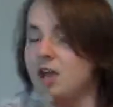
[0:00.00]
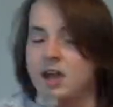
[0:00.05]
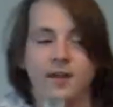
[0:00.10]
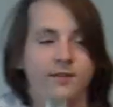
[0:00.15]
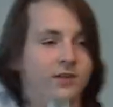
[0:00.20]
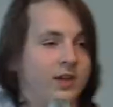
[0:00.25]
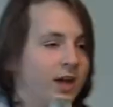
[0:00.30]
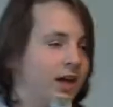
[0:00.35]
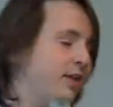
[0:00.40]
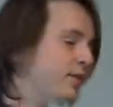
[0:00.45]

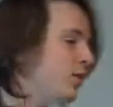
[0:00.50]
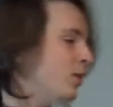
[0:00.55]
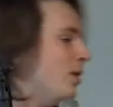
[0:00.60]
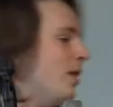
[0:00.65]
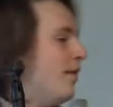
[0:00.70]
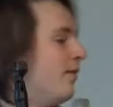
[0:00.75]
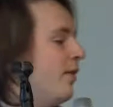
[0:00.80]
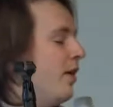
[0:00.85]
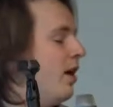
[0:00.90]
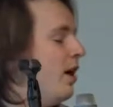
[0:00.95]
If none of you
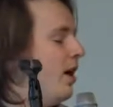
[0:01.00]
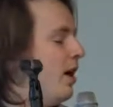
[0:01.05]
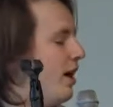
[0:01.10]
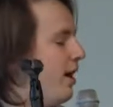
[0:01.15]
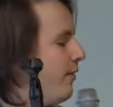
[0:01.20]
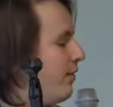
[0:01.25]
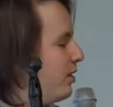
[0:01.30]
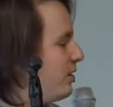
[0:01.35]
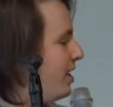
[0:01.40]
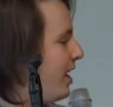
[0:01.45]
have
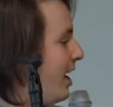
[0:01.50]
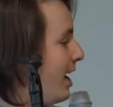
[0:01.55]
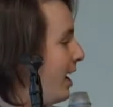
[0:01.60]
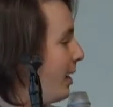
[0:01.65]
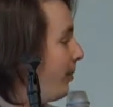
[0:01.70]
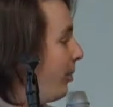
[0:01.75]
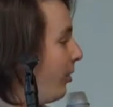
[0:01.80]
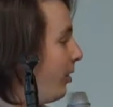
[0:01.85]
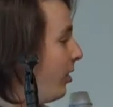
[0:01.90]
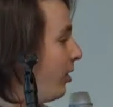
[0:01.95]
ever
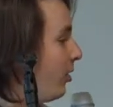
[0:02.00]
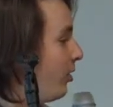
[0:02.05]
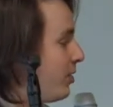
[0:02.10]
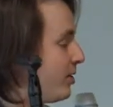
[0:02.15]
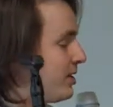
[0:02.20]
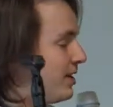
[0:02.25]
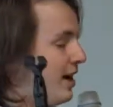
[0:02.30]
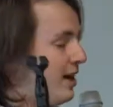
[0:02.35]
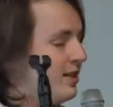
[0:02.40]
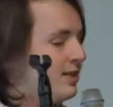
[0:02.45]
taken political
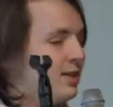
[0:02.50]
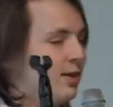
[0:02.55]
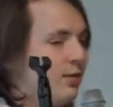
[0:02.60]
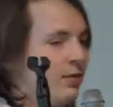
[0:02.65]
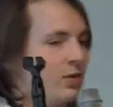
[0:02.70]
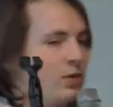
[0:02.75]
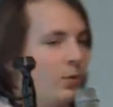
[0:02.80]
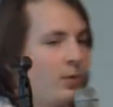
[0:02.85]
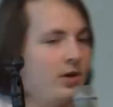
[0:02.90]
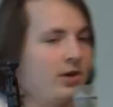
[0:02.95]
science
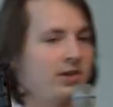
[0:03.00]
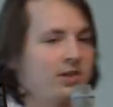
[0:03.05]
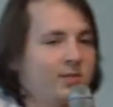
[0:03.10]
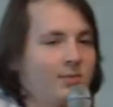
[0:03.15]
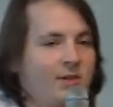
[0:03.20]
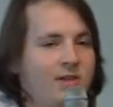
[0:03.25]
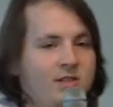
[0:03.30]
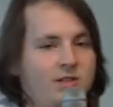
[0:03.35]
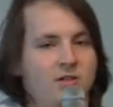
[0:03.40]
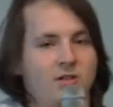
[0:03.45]
over the winter
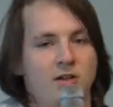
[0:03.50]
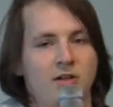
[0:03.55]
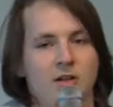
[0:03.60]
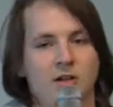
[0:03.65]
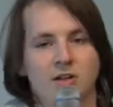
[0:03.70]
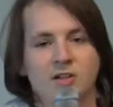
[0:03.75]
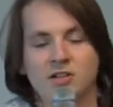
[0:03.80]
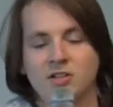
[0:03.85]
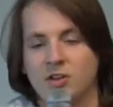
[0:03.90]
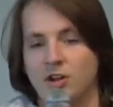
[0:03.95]
semester
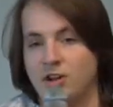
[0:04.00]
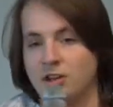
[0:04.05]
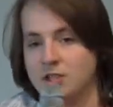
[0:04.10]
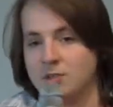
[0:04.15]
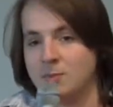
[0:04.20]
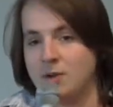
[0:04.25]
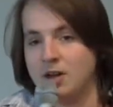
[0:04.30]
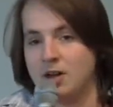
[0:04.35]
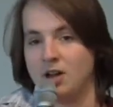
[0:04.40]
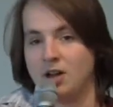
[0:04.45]
here at
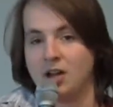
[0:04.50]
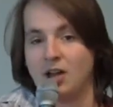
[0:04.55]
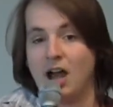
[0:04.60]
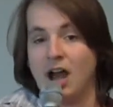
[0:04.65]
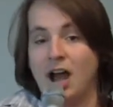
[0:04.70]
Salisbury,